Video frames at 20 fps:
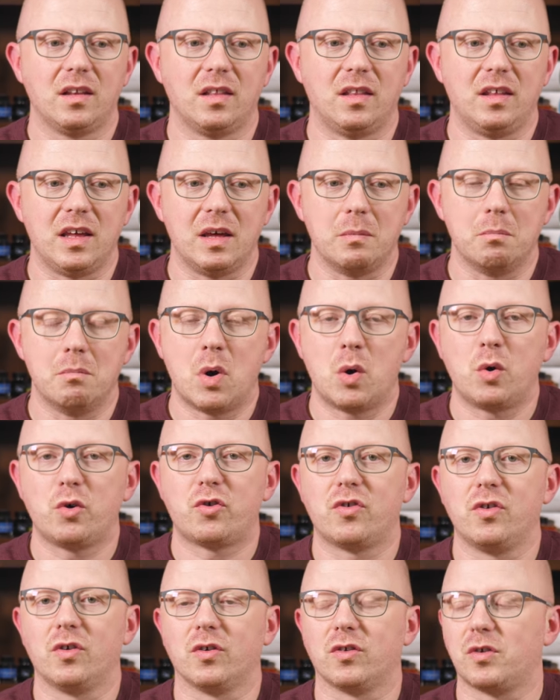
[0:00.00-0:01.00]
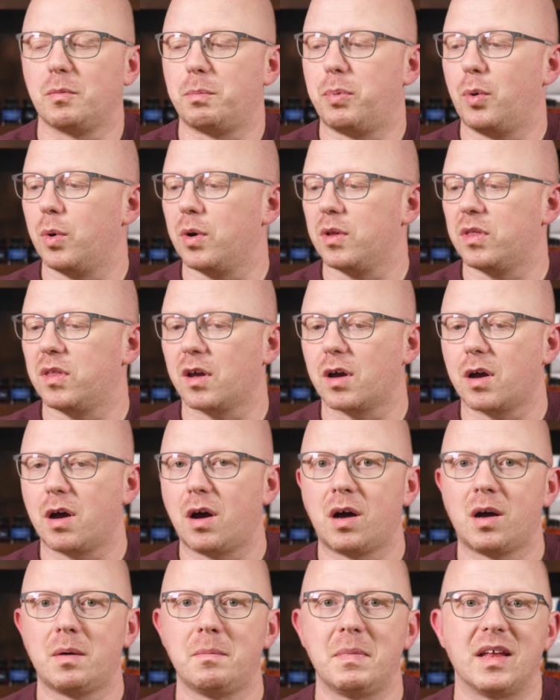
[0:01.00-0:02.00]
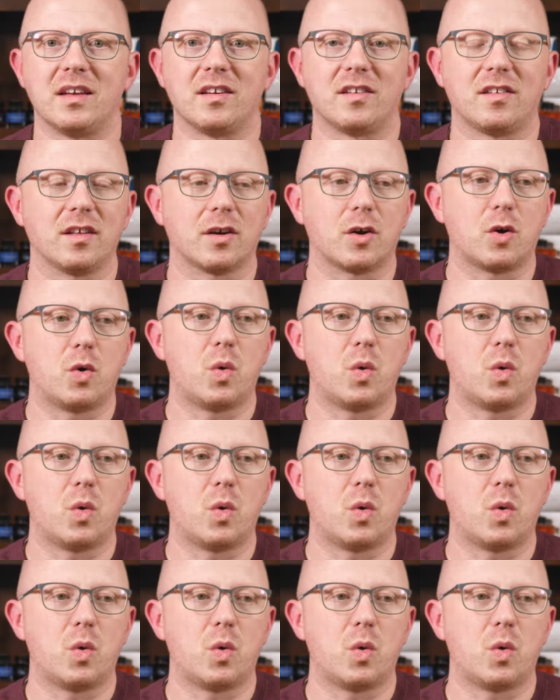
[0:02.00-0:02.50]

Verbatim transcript: the emotional support, the comments, the